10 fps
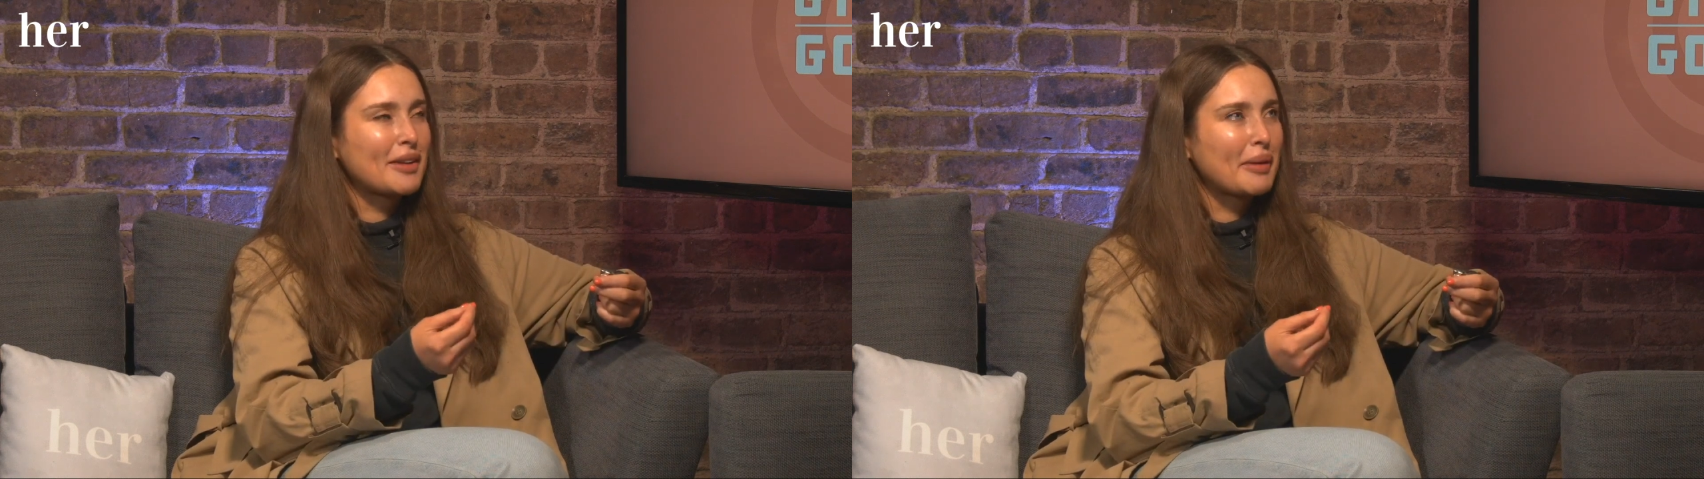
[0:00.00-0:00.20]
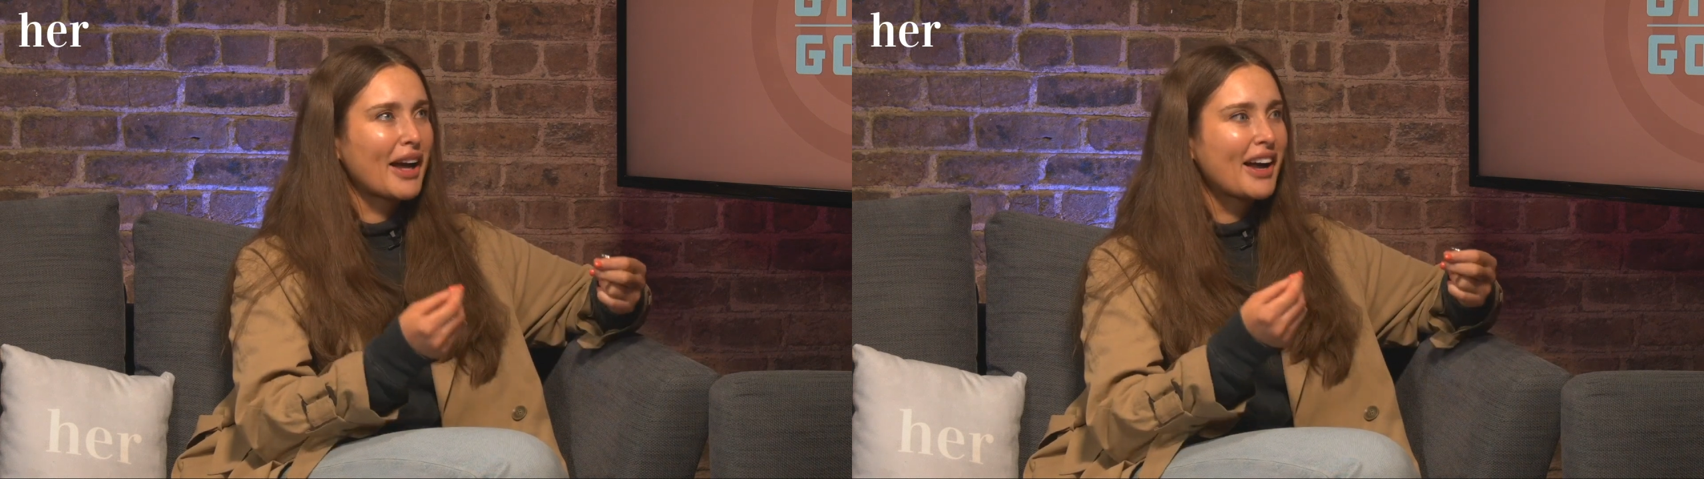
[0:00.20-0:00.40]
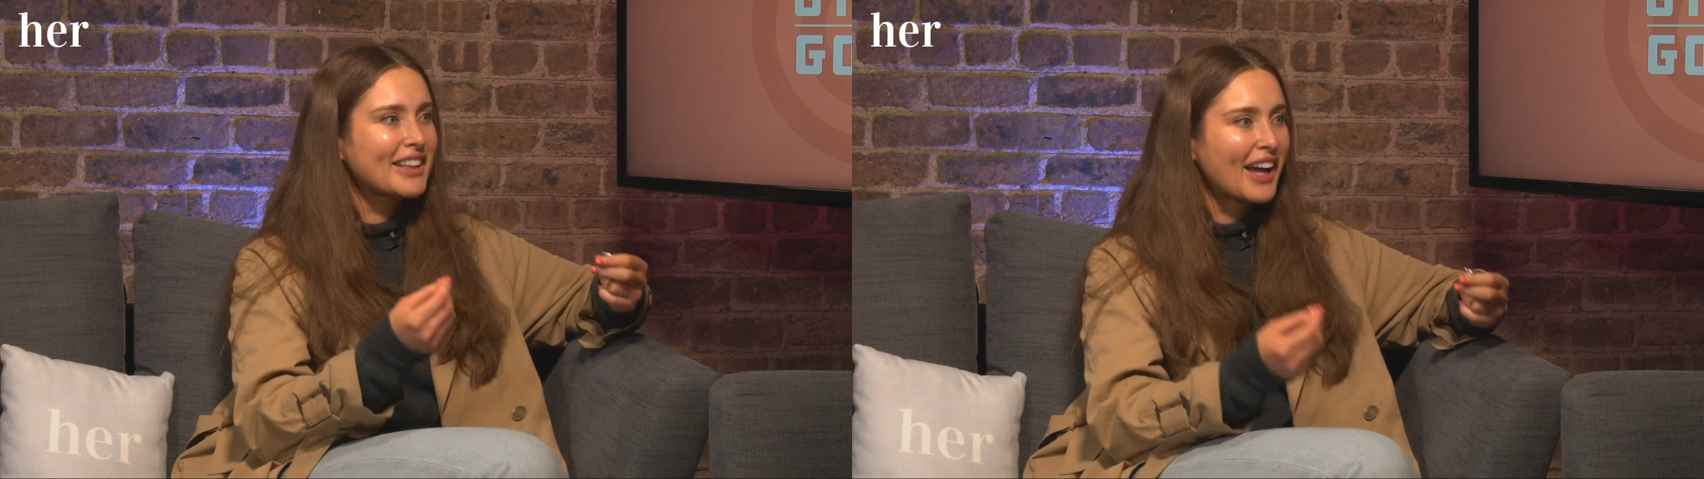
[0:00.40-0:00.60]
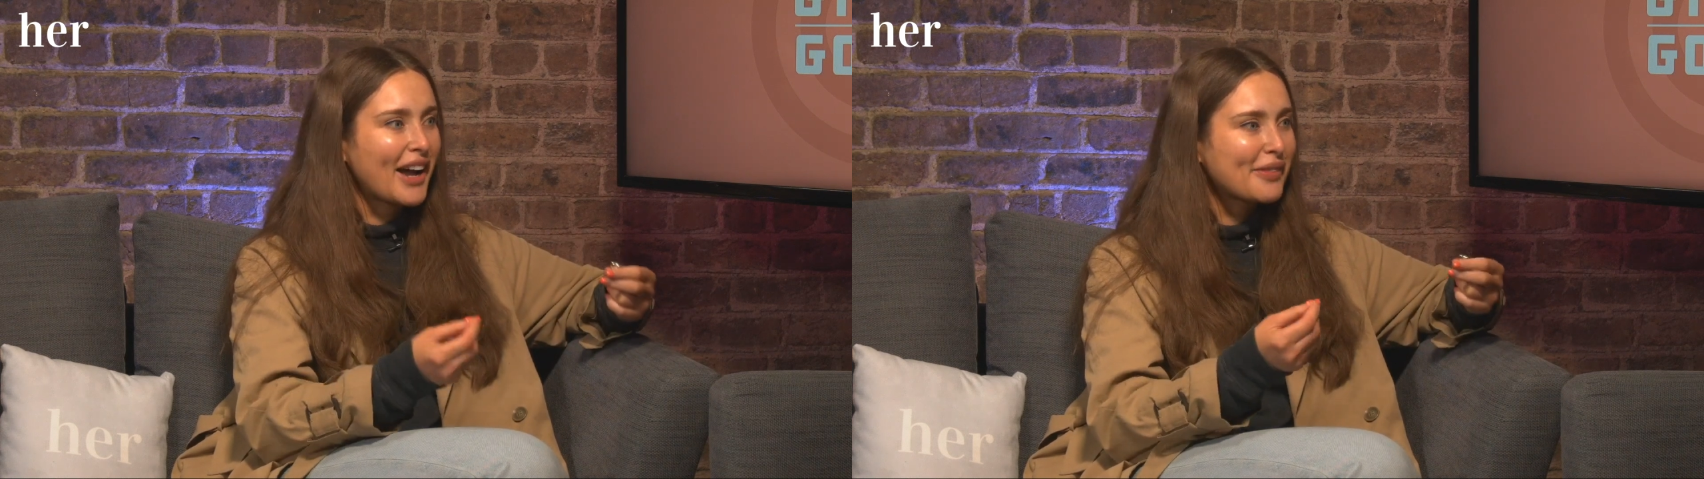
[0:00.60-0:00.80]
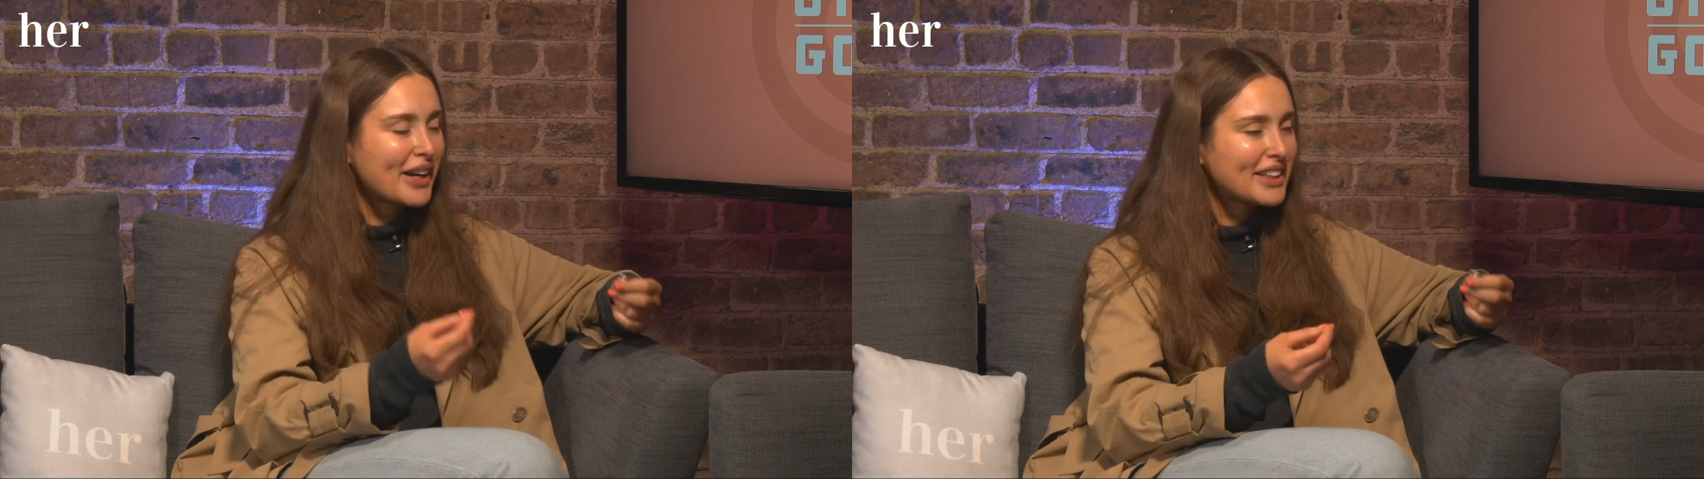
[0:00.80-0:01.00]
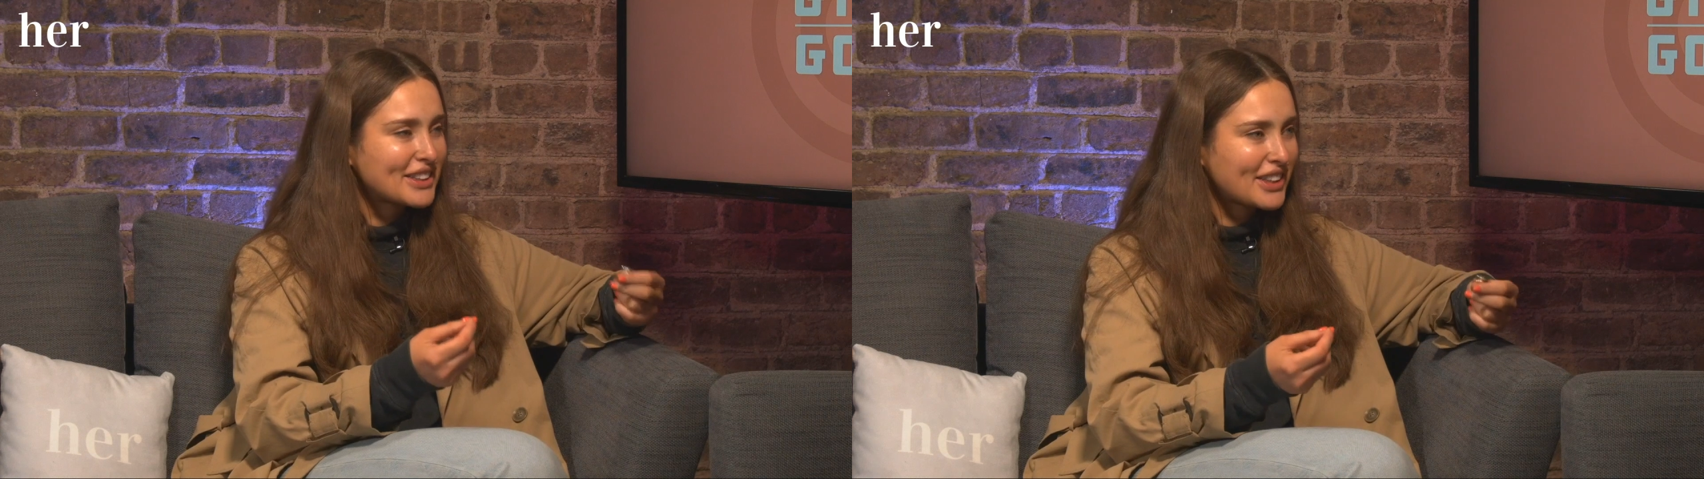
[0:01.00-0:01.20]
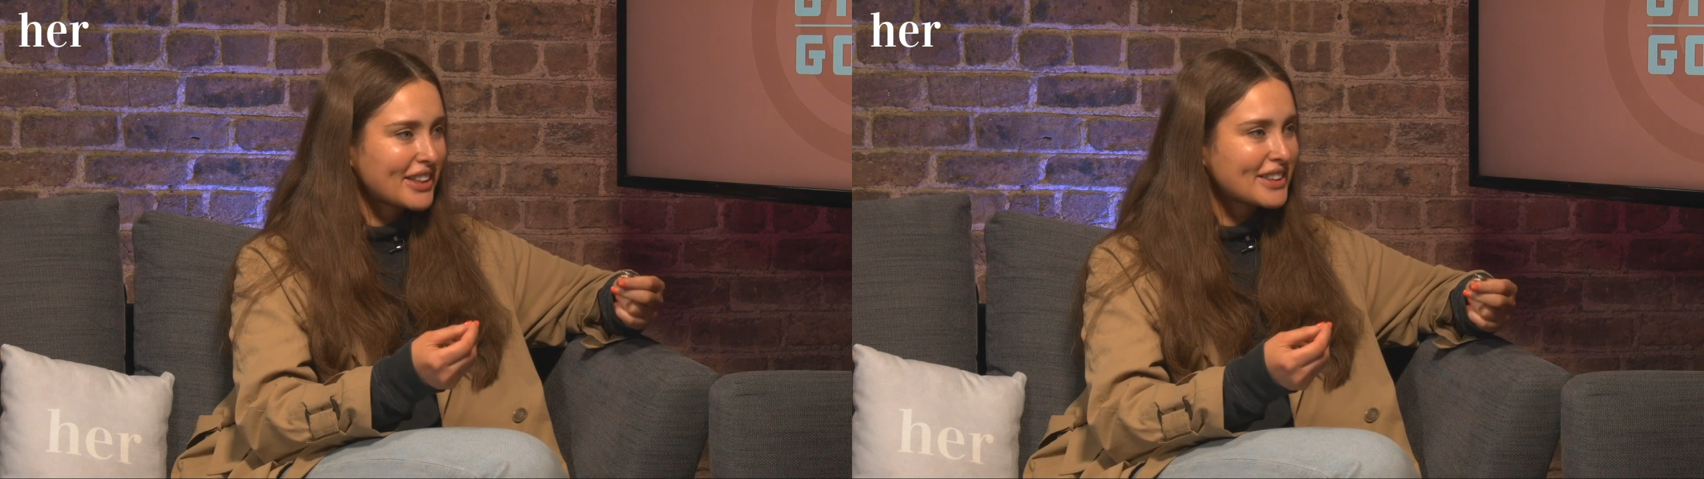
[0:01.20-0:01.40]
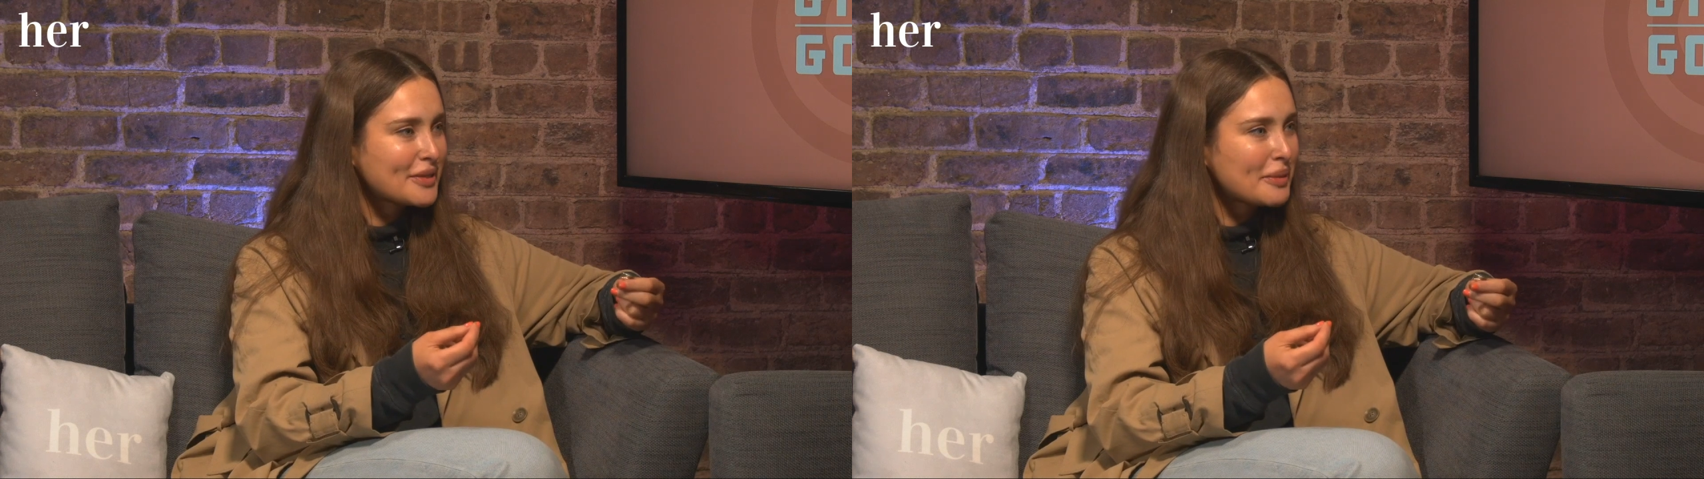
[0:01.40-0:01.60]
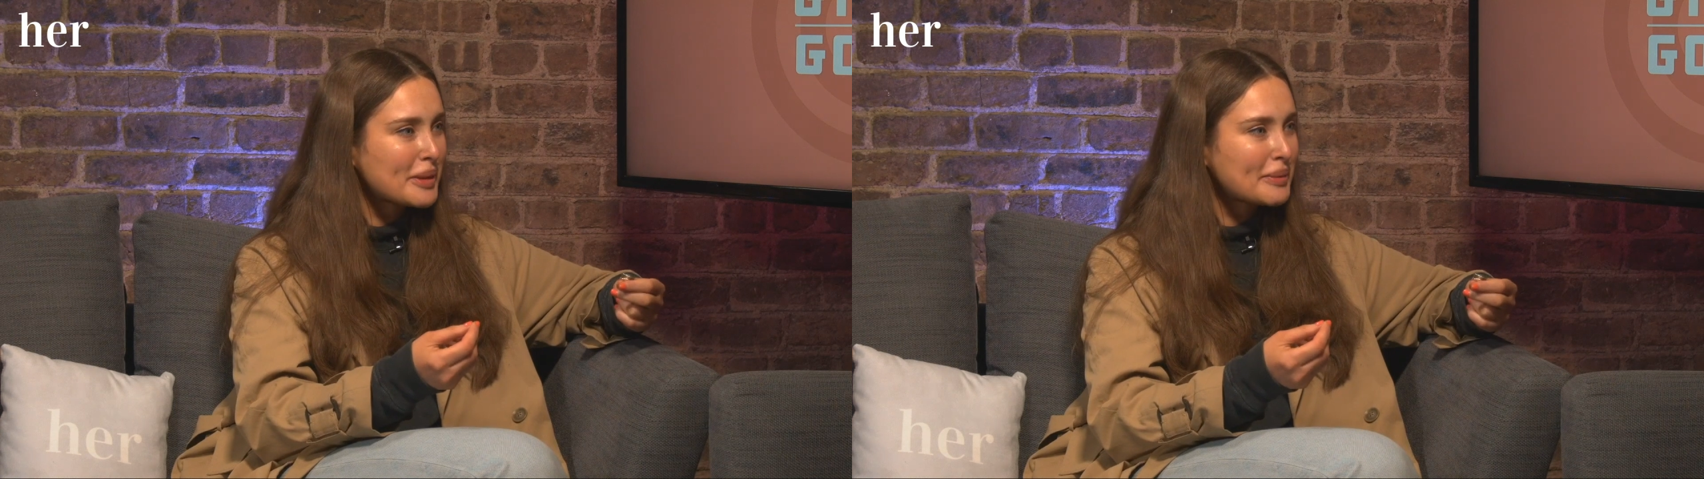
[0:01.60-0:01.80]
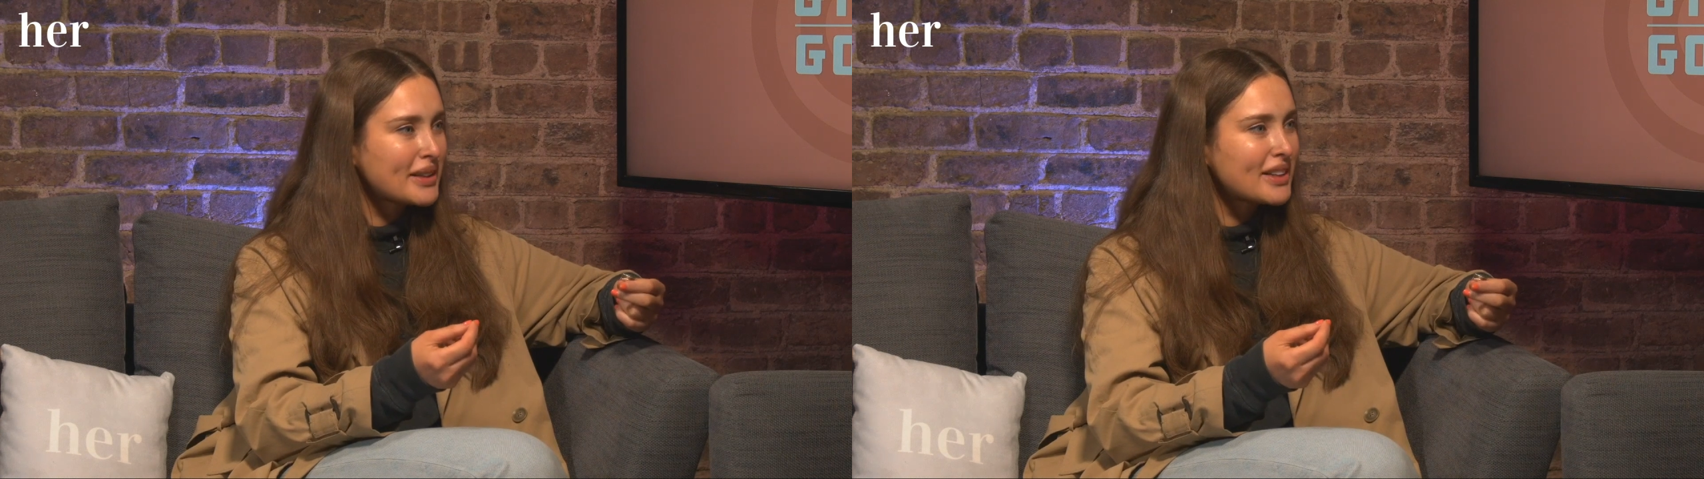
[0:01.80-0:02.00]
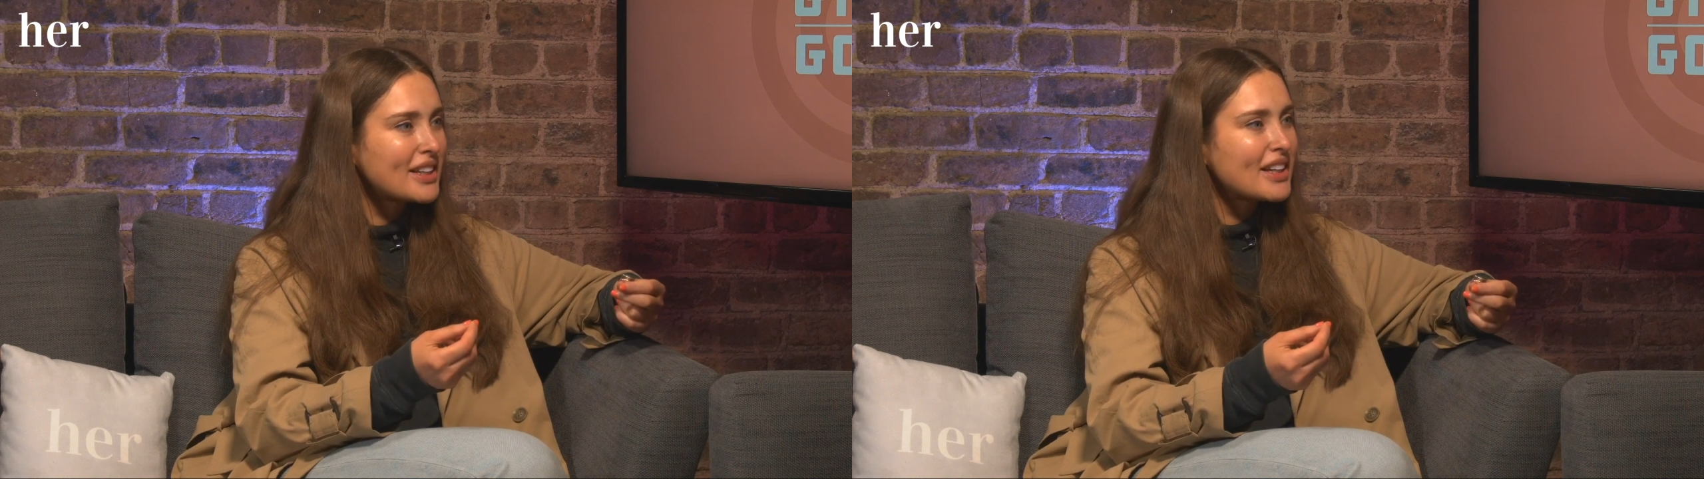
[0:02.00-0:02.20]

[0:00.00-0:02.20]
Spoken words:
I'm like, I can't wait to share this with people.